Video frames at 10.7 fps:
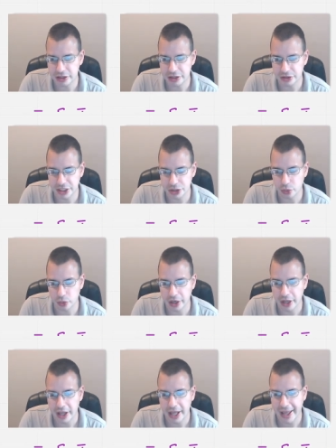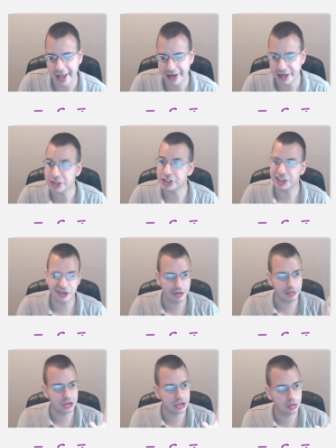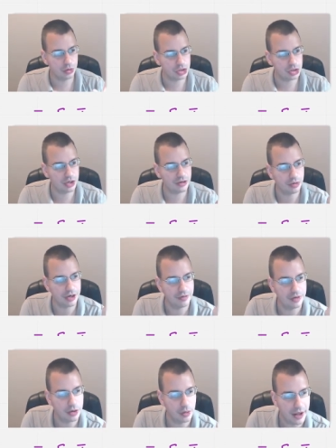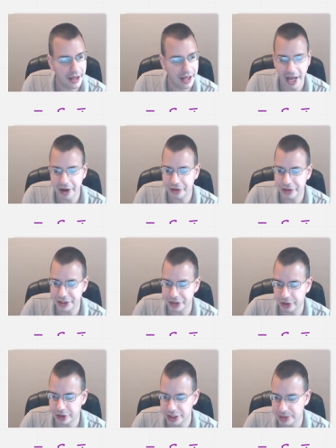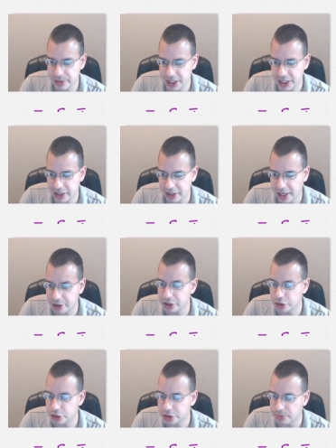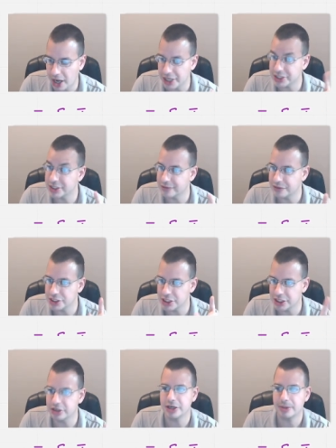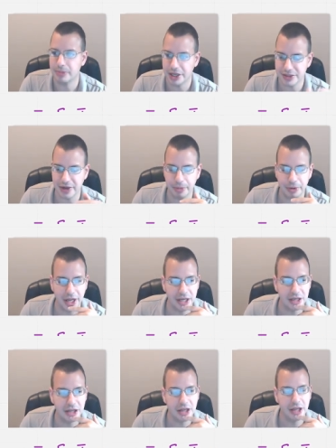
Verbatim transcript: So tension one. And just from an intuitive point of view, I know this is going to be, I'm going to use positive for G here, positive 9.8,